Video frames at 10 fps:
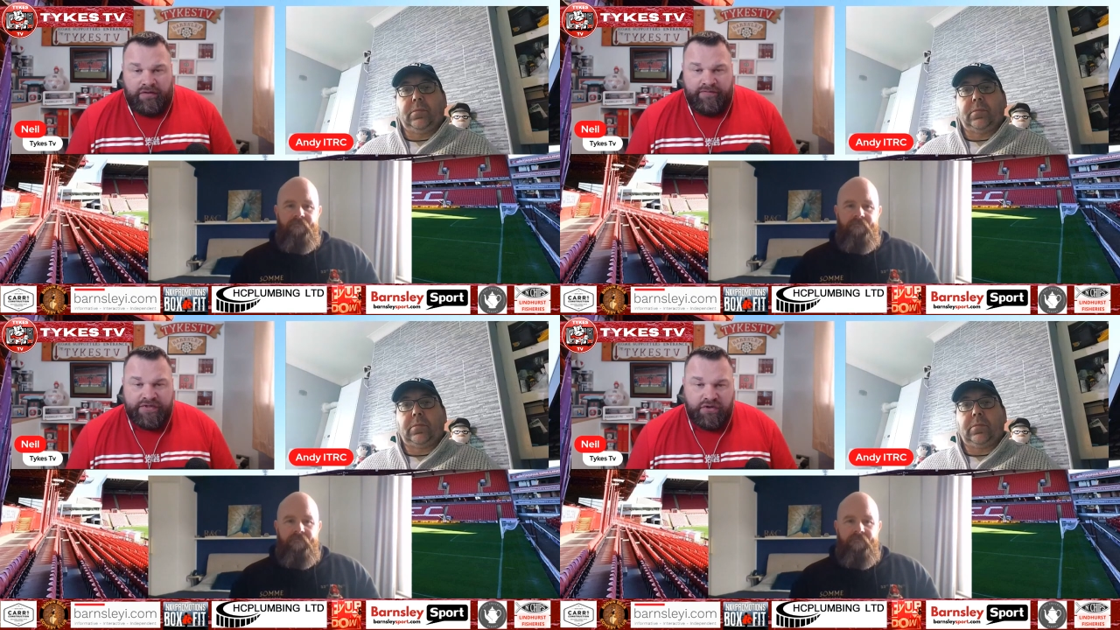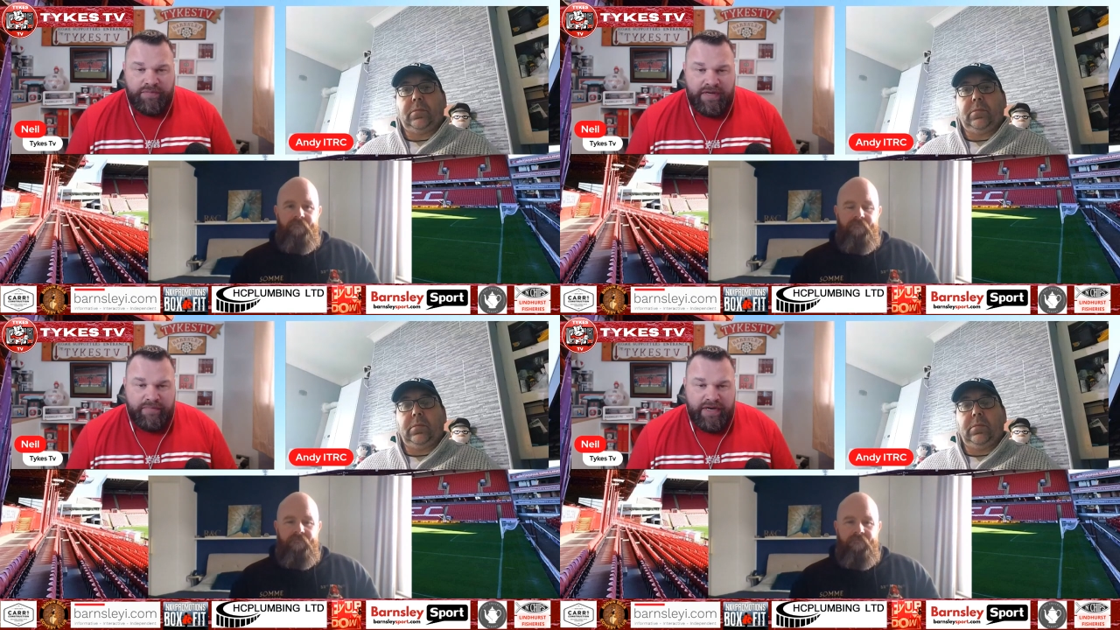Speaker 1: this is going to
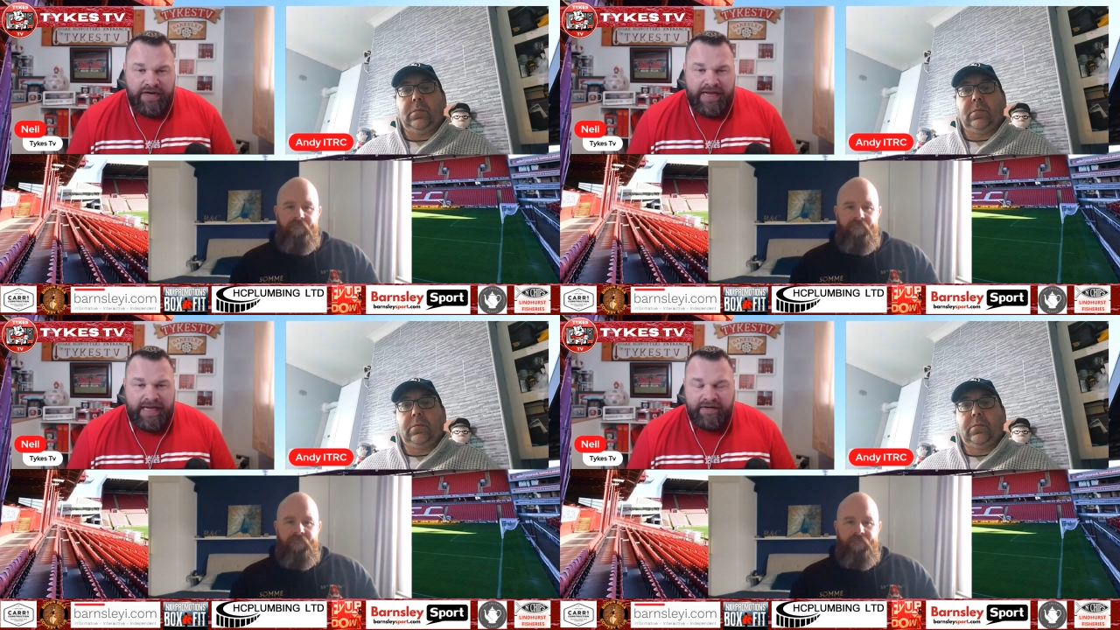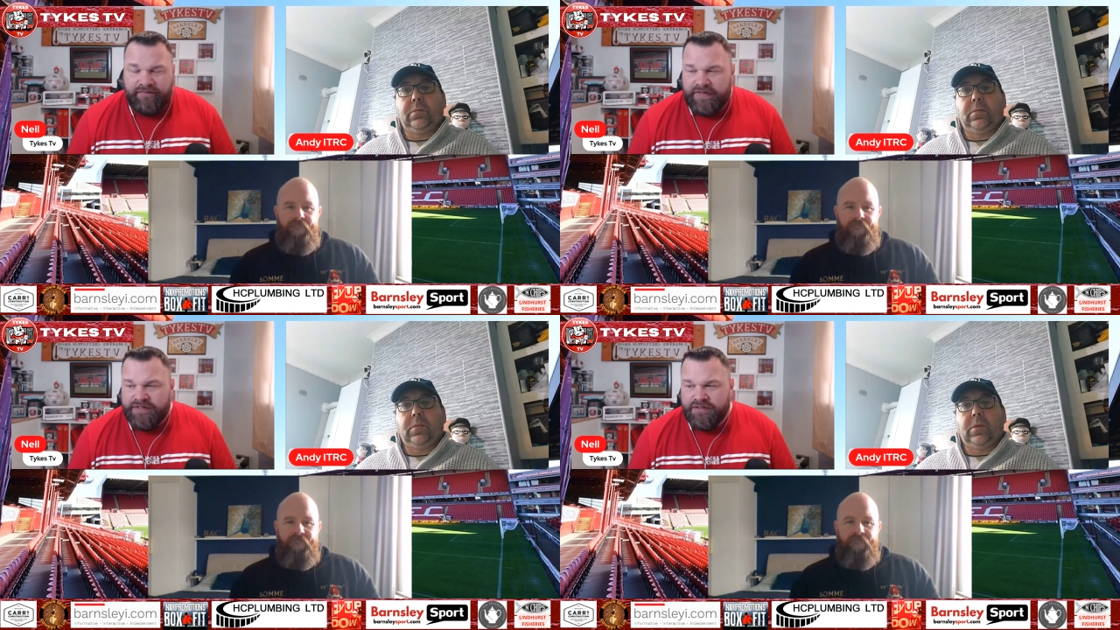be a bit of an hard on
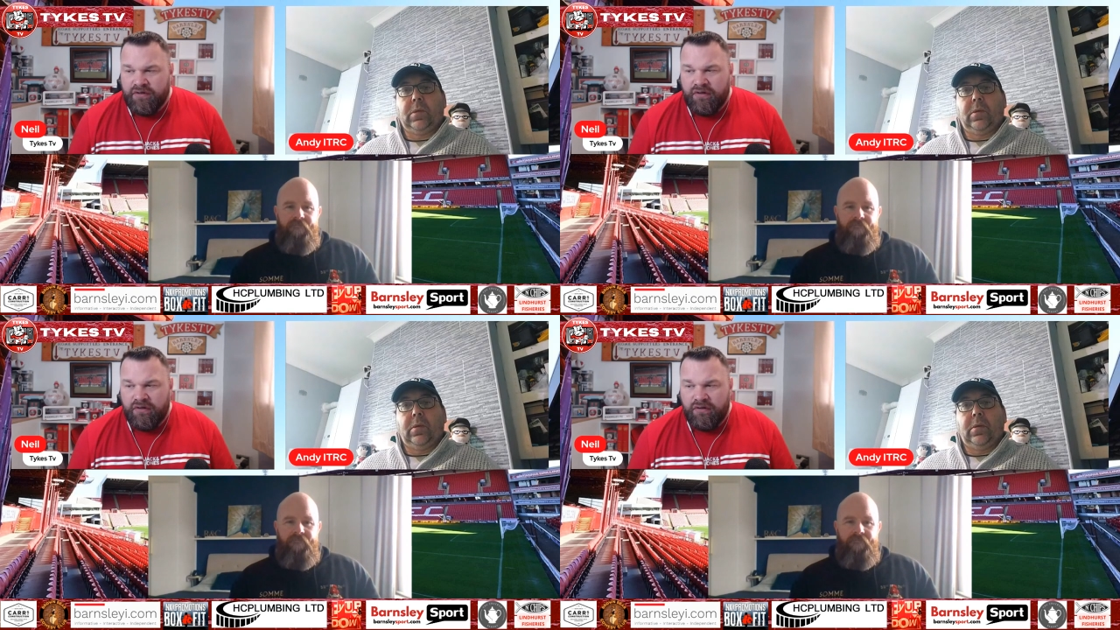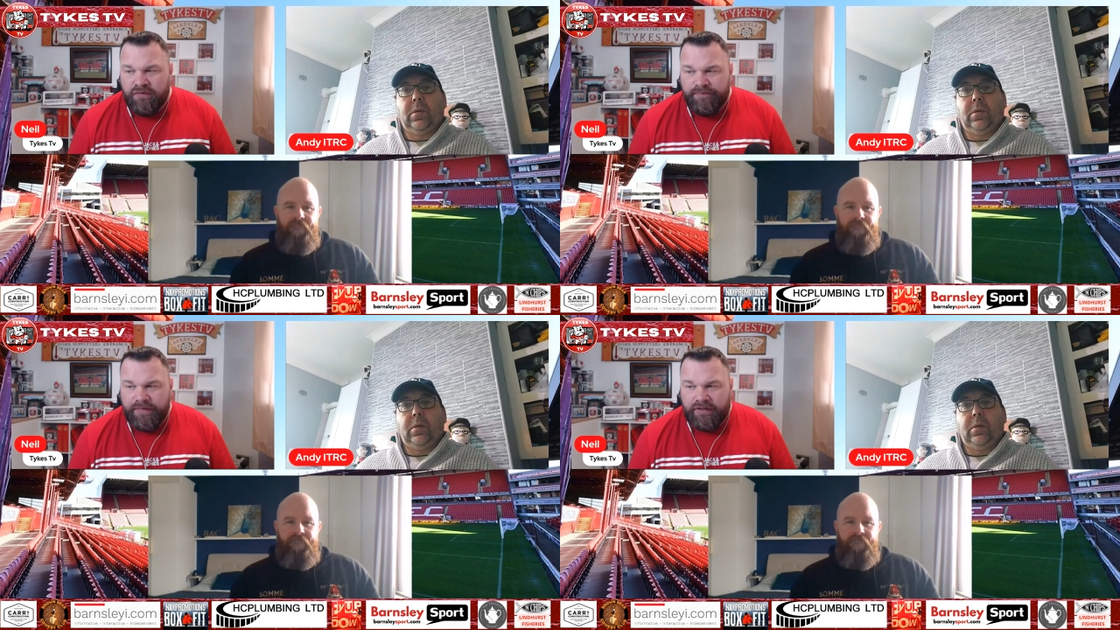this, so
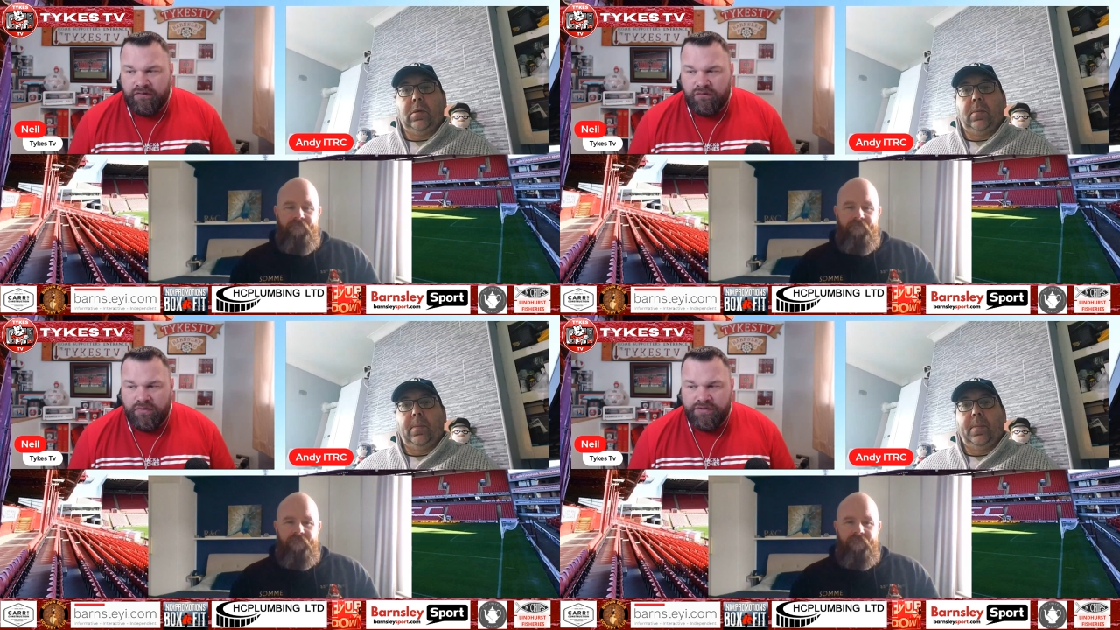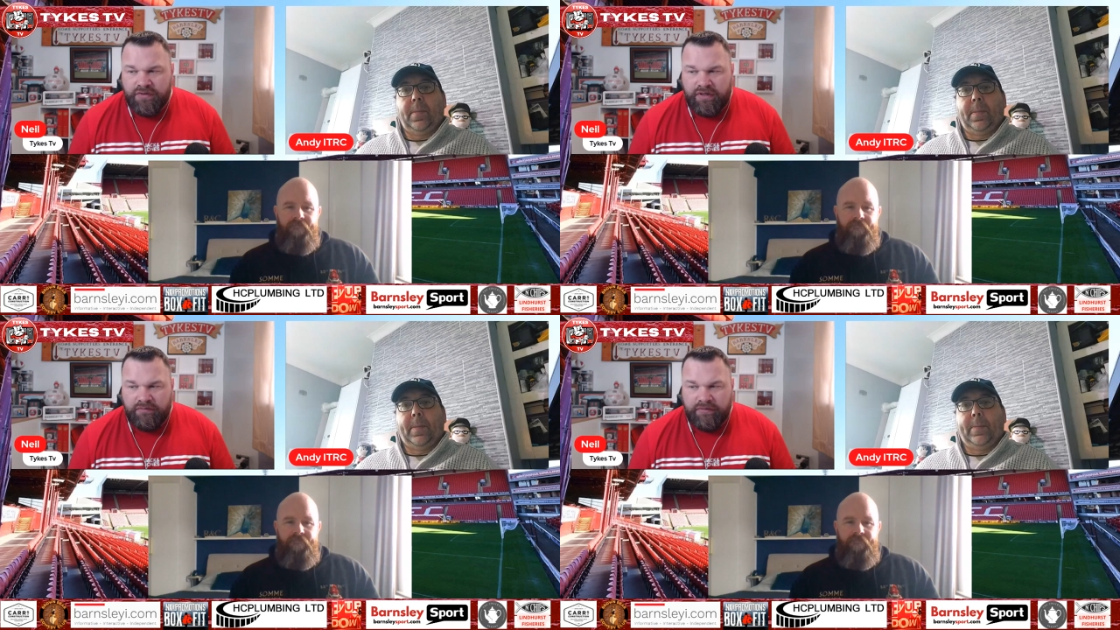I don't know. Once
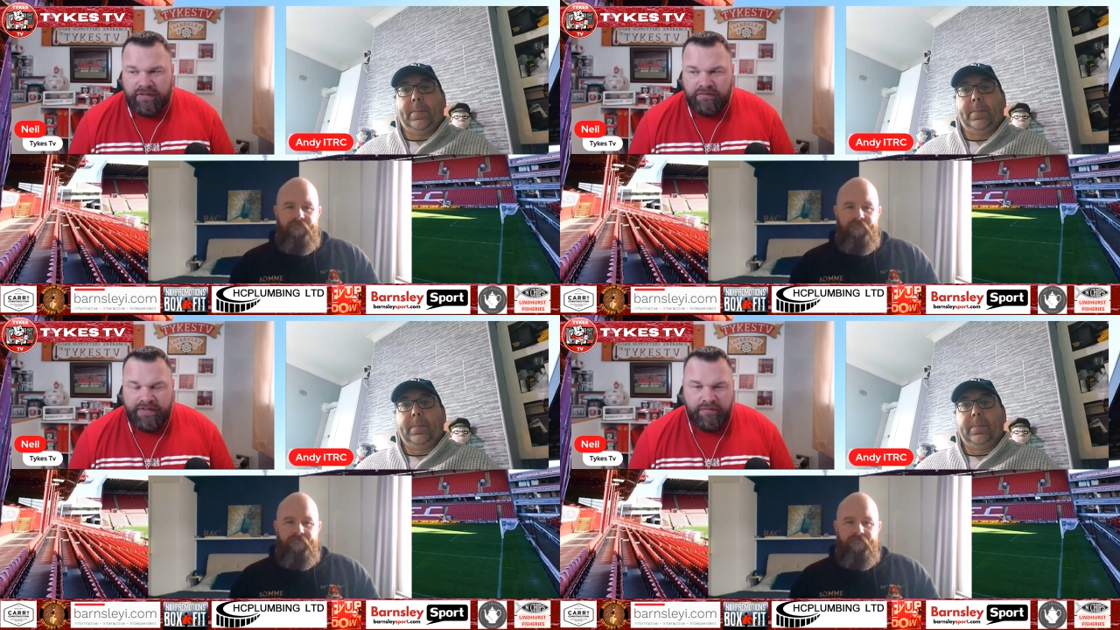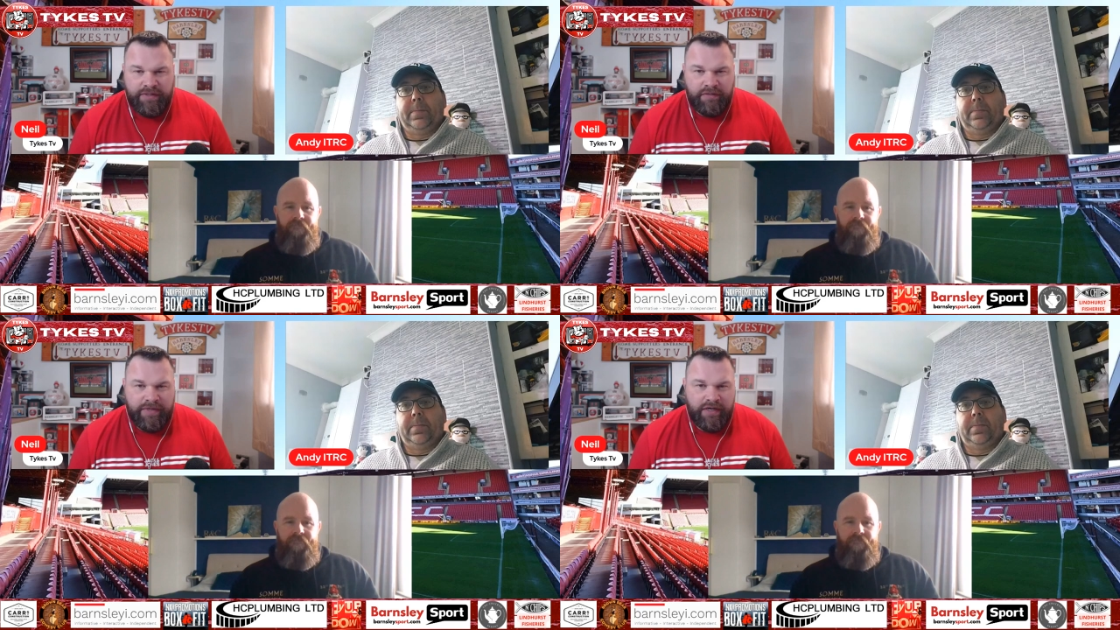I'll, I'll lean me
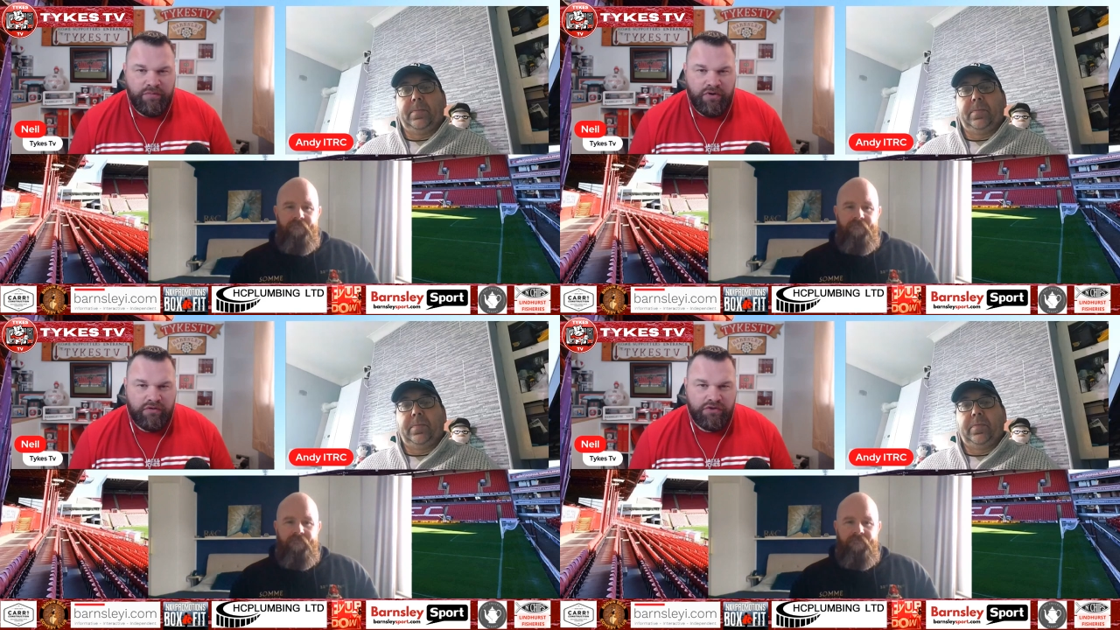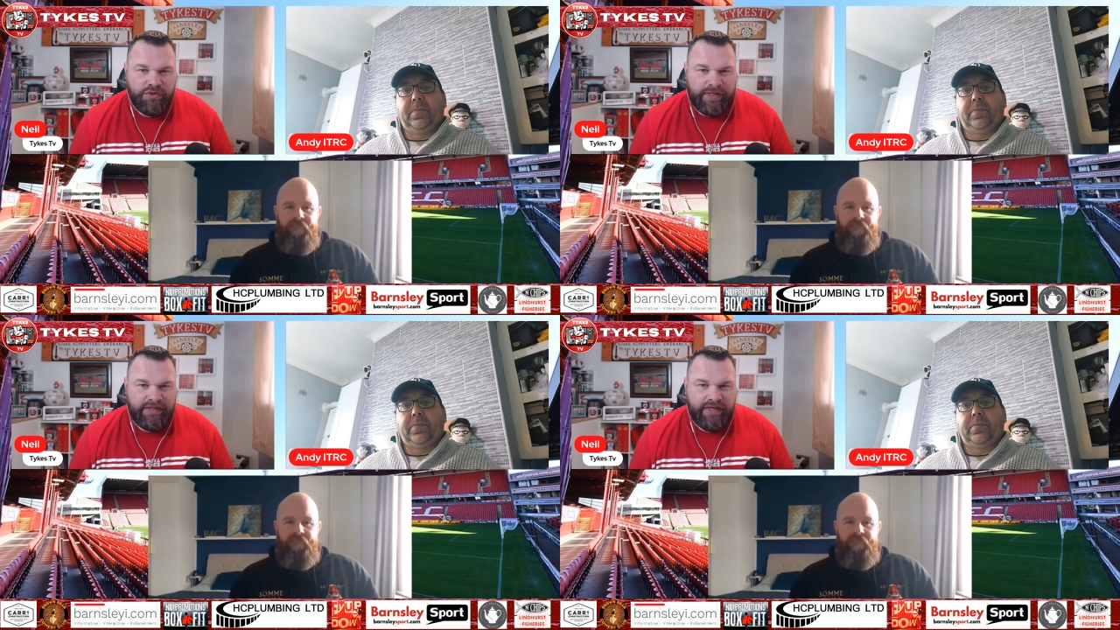any man anymore. I'll go
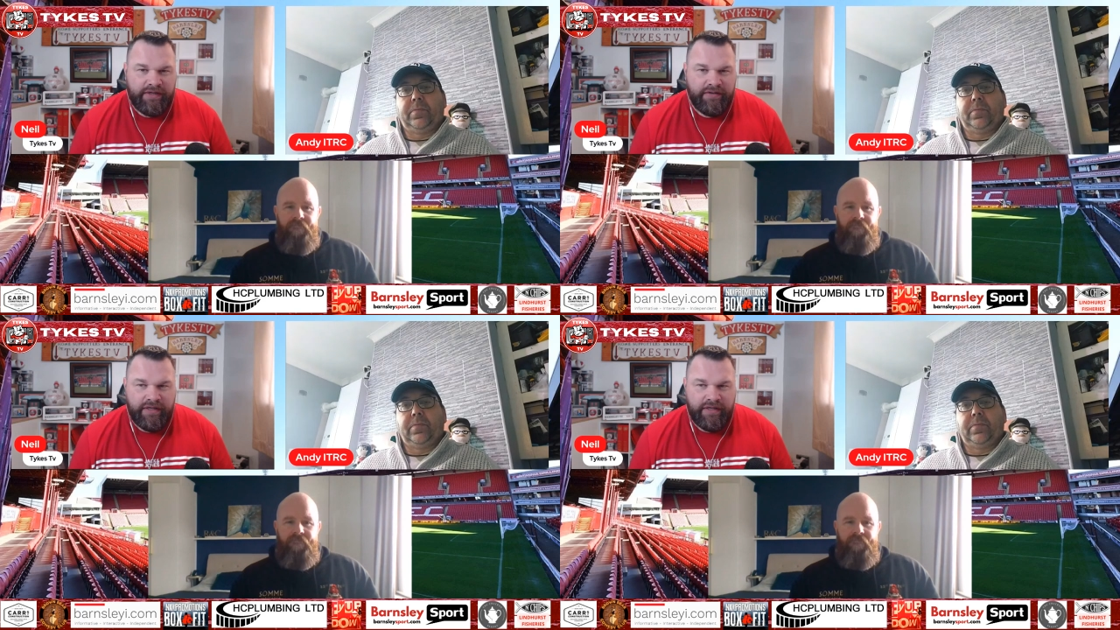to Andy.